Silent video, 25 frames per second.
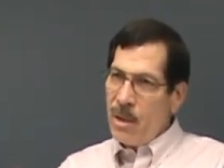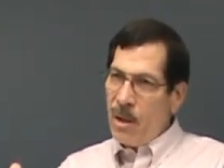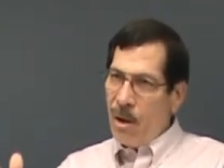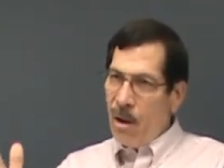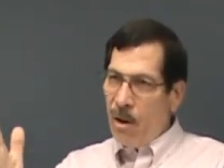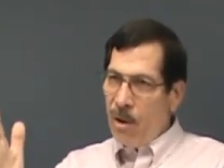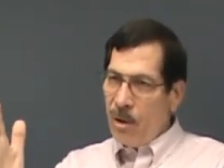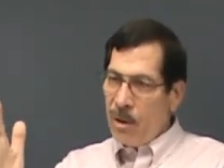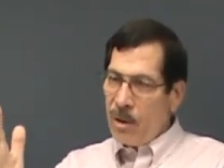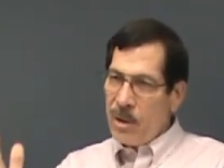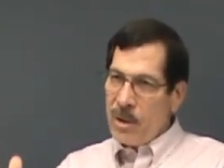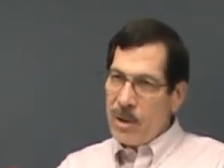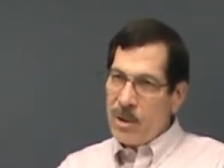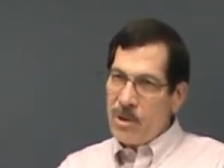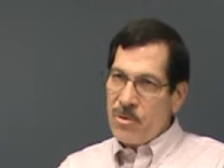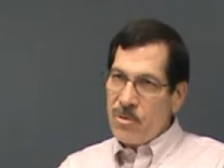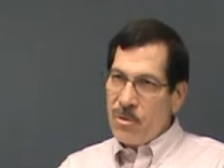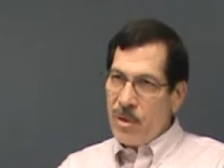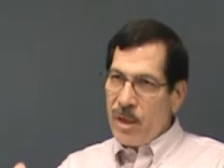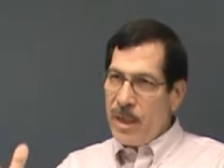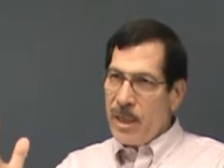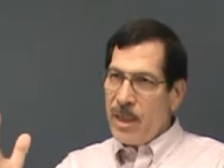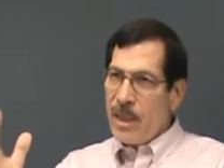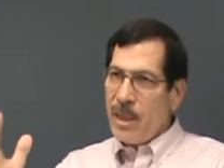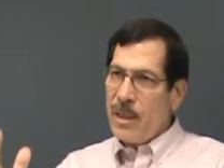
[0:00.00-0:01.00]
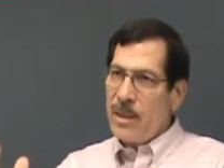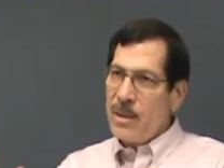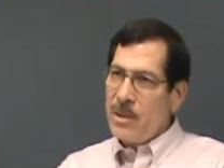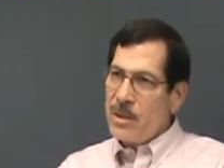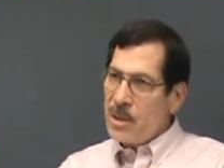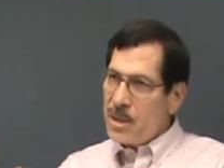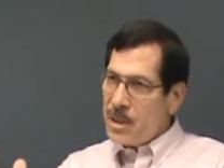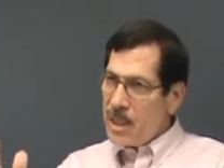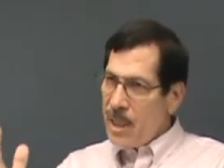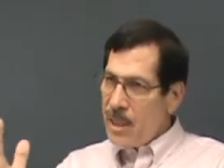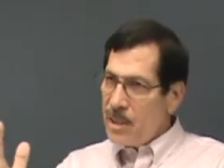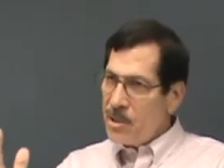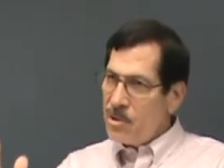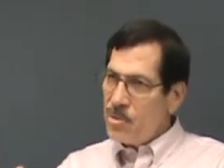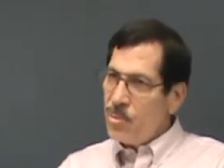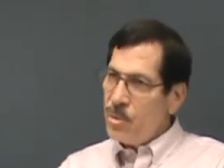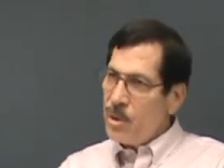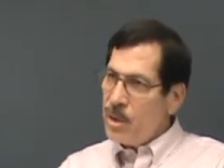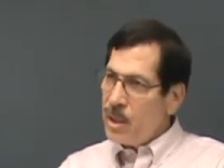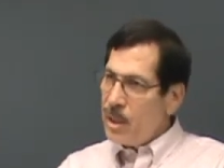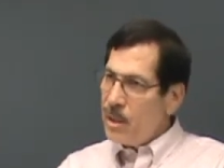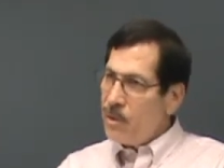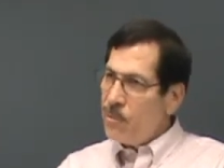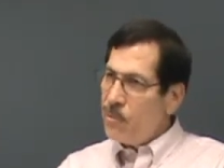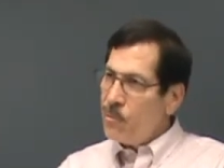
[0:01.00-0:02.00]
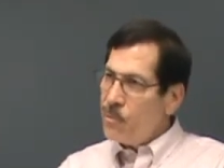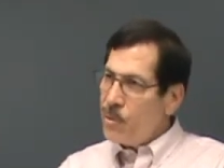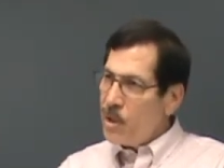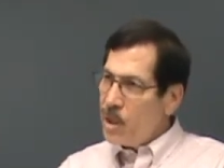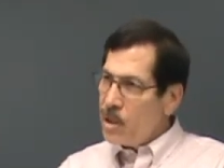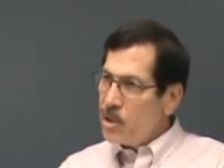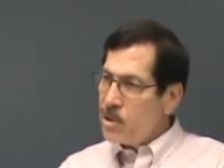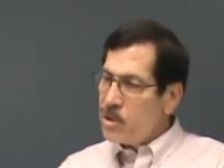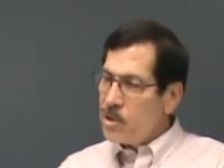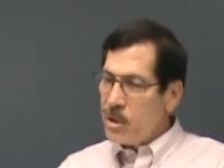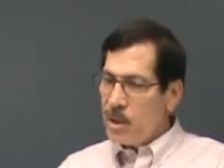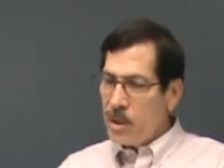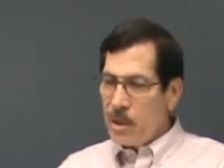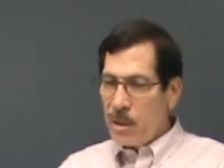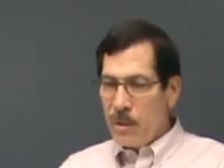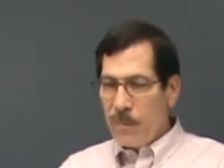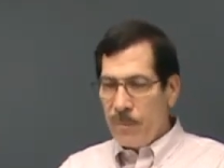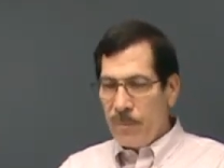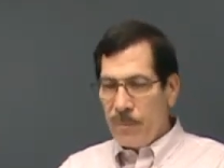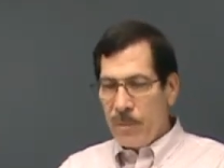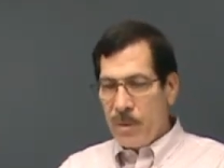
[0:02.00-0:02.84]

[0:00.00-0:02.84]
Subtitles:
all of the training stays within function.